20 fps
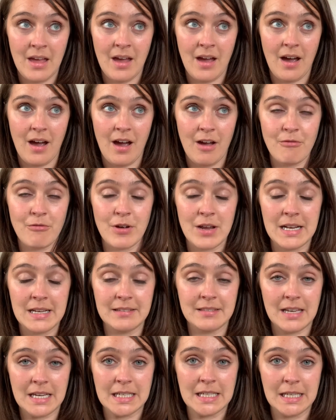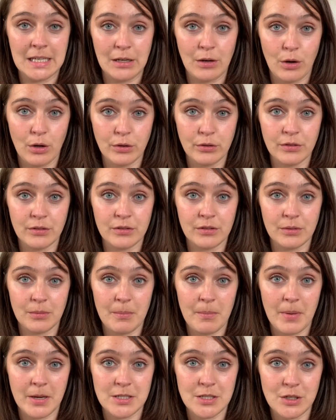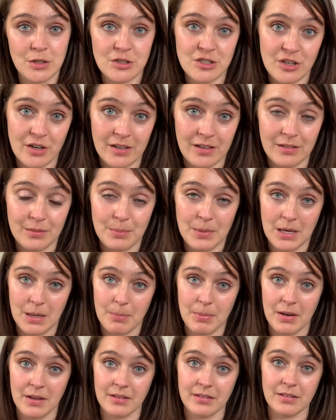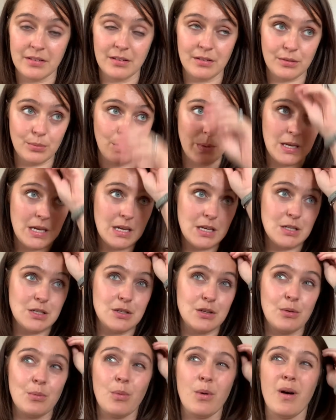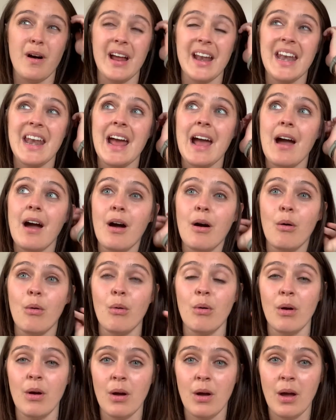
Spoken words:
I really sadly lost my 2 Chinese money plants this week to what I now